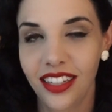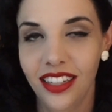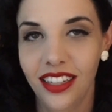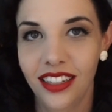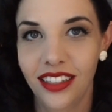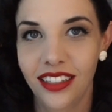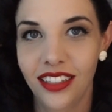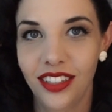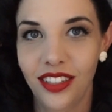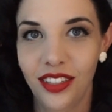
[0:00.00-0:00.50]

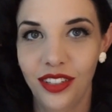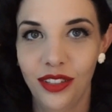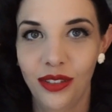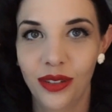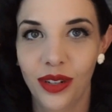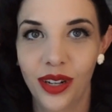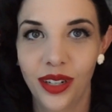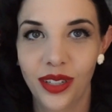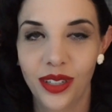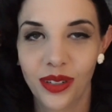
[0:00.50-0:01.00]
into
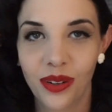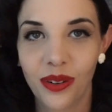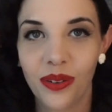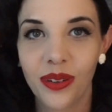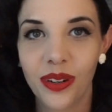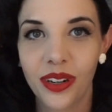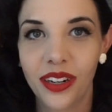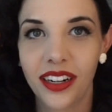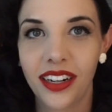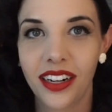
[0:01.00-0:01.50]
our
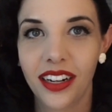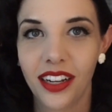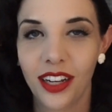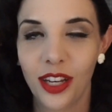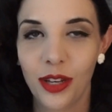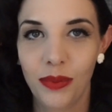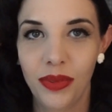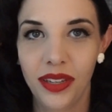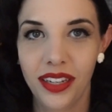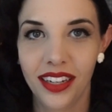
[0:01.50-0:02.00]
decor,
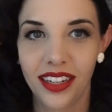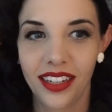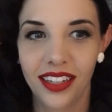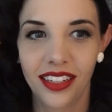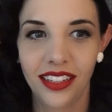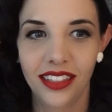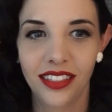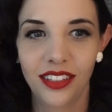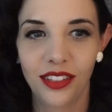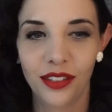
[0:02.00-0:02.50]

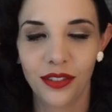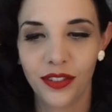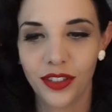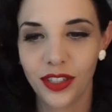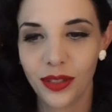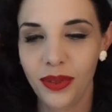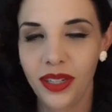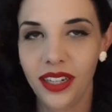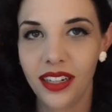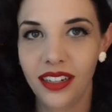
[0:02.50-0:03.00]
because, you know, for
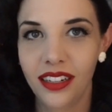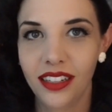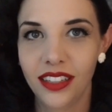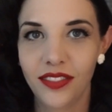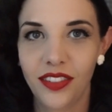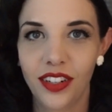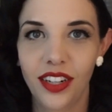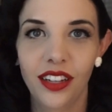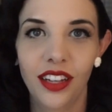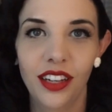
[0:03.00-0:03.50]
Sweden it's
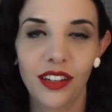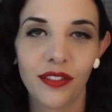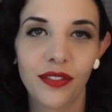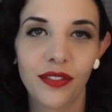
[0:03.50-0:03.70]
very like